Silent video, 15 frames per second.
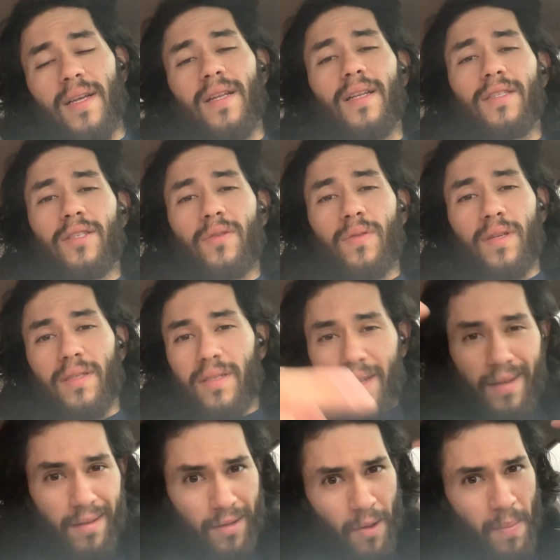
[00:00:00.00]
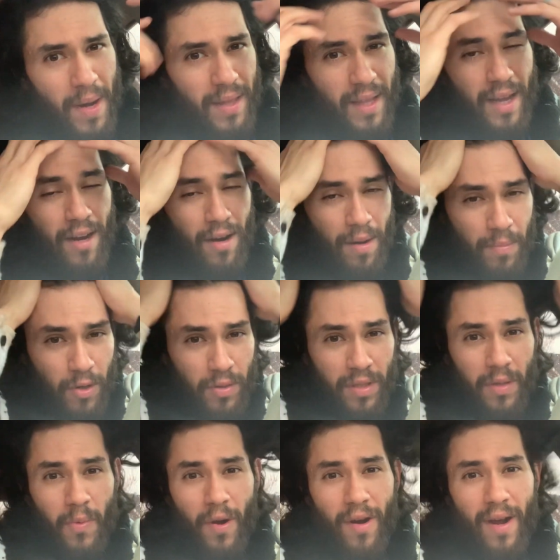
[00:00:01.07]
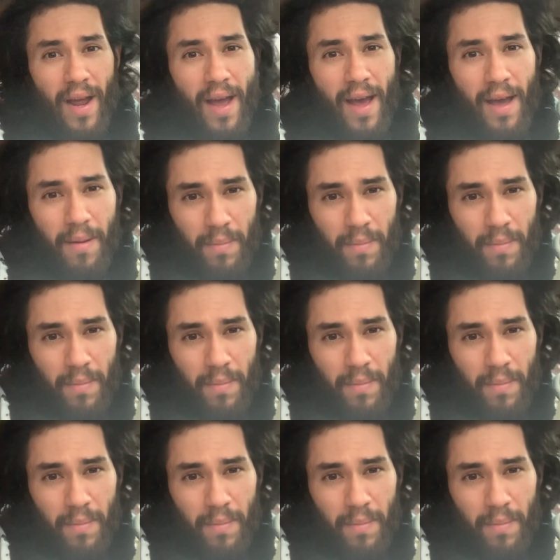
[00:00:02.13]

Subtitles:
Let's do this. And don't mind the hair, I'm usually wearing a hat,